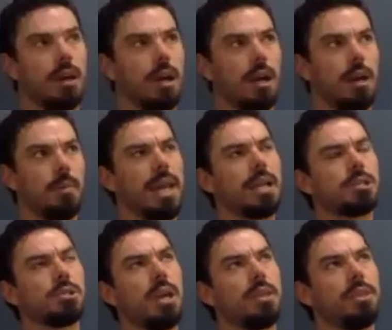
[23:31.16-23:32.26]
And
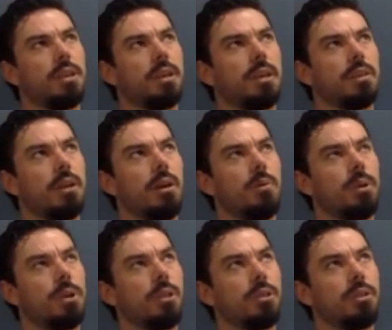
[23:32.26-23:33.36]
actually, I think what are
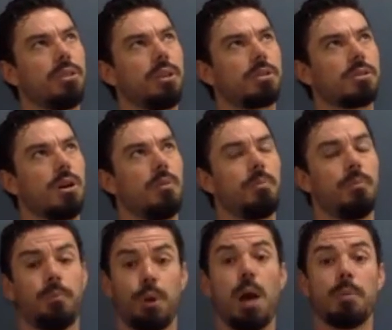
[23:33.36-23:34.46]
the little things called?
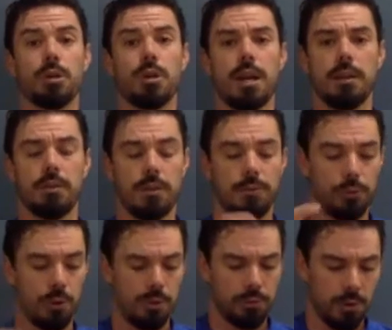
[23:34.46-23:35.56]
Pomegranate, the
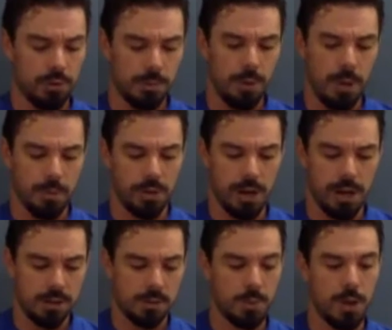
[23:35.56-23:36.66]
frozen pomegranate
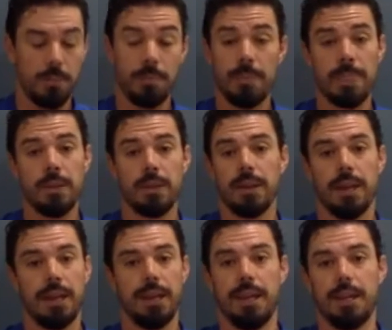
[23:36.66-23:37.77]
as well.
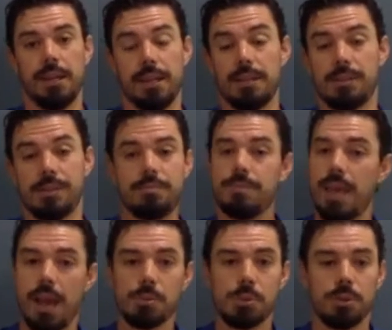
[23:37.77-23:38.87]
And it's
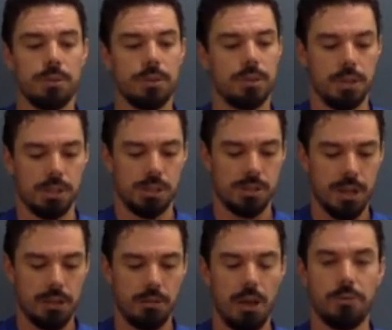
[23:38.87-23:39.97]
absolutely delicious. I
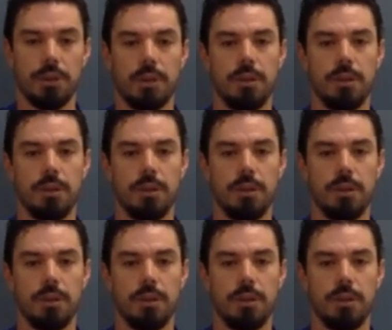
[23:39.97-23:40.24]
love it.